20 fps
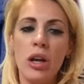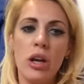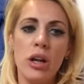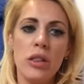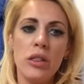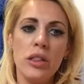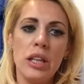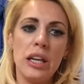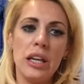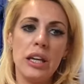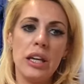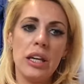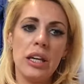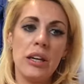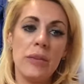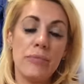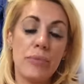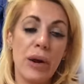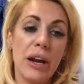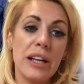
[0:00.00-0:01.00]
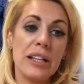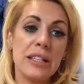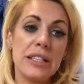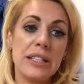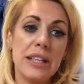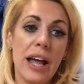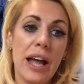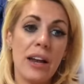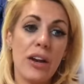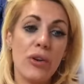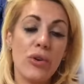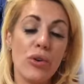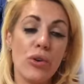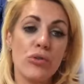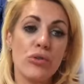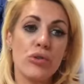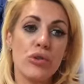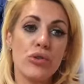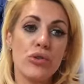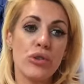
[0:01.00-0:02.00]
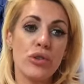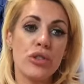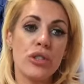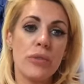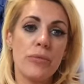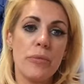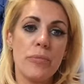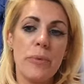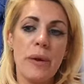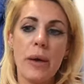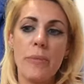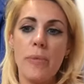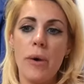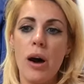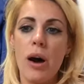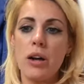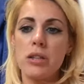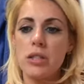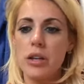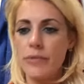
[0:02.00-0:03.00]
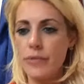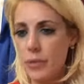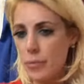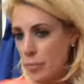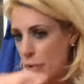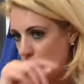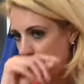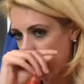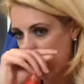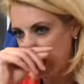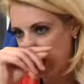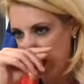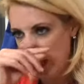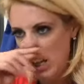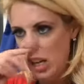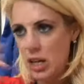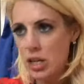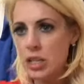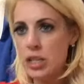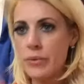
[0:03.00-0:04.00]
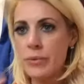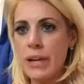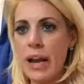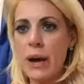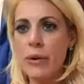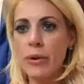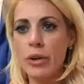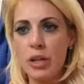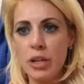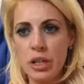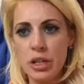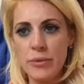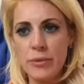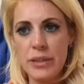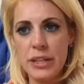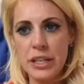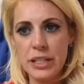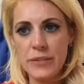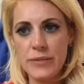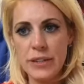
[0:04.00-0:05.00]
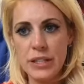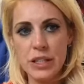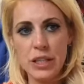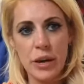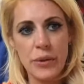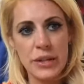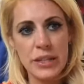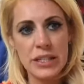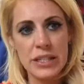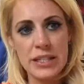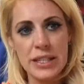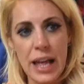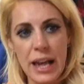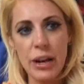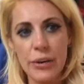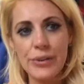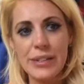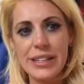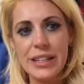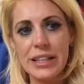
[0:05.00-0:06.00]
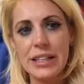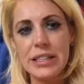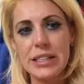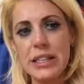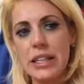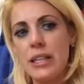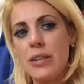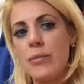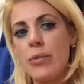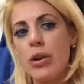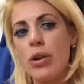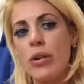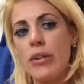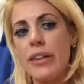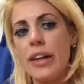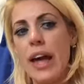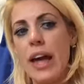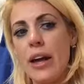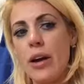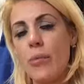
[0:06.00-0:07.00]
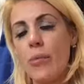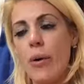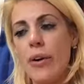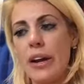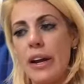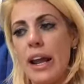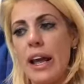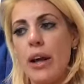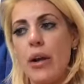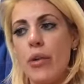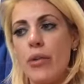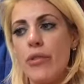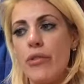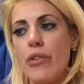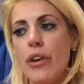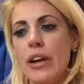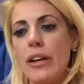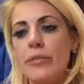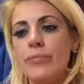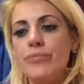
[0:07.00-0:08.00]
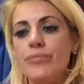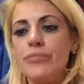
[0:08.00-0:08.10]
the brain cell and neural structure would be a part of the brain. So we're now going to do in this video, this is LO16, I'm going to look at the AO1 and AO3